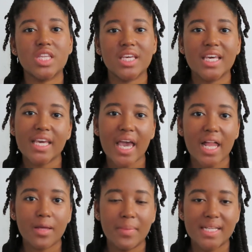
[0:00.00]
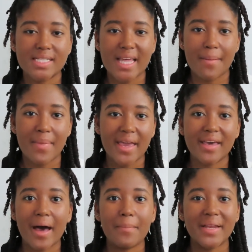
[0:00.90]
the key elements that
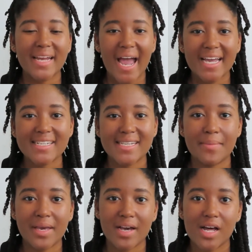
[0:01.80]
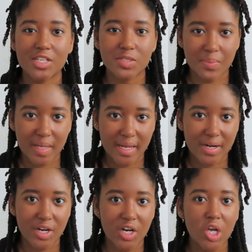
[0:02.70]
make up an academic college
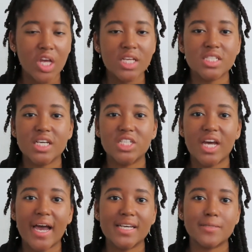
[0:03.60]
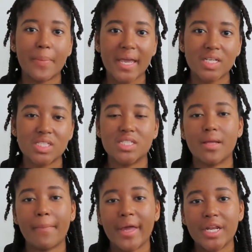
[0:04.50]
planner, such as pages
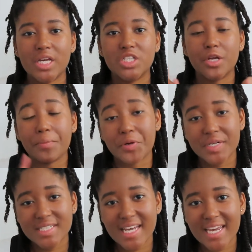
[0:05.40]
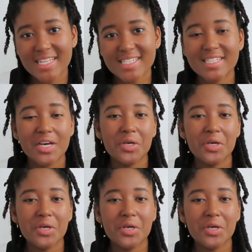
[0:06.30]
to manage important dates,